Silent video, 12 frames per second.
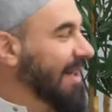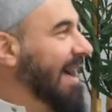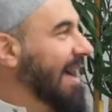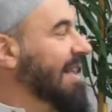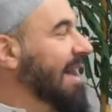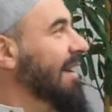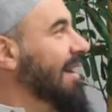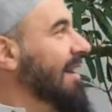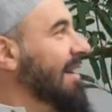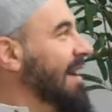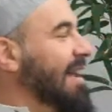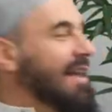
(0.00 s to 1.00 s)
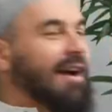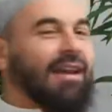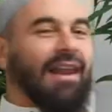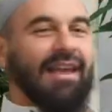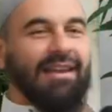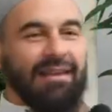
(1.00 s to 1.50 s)
A young
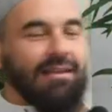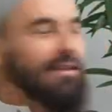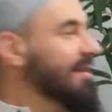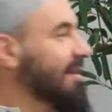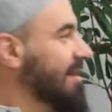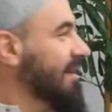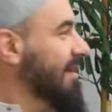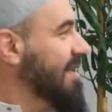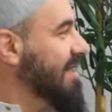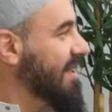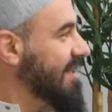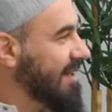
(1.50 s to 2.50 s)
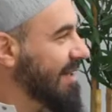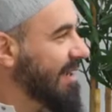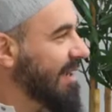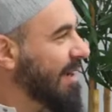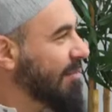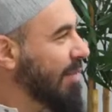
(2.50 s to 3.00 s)
lady. This is
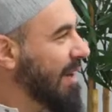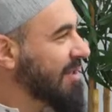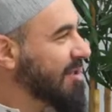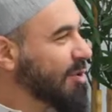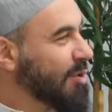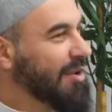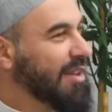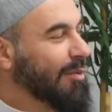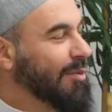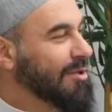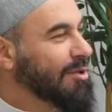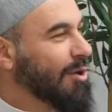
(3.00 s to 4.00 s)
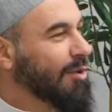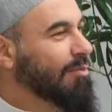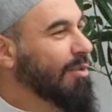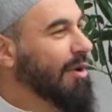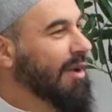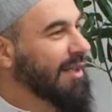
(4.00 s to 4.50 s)
a story that was told
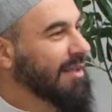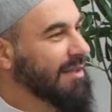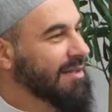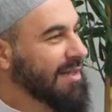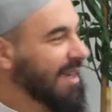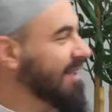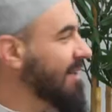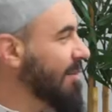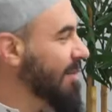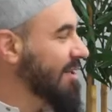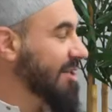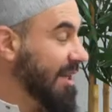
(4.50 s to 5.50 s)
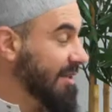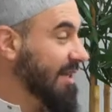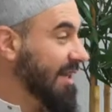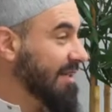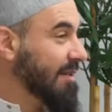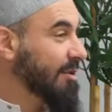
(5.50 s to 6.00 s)
by Shaykh
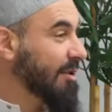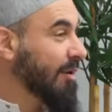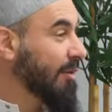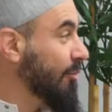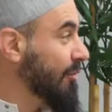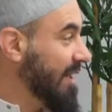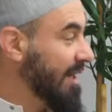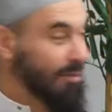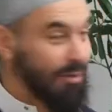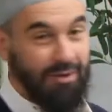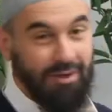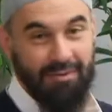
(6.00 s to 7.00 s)
Sa'id Ramadan al-Buti, rahimahullah.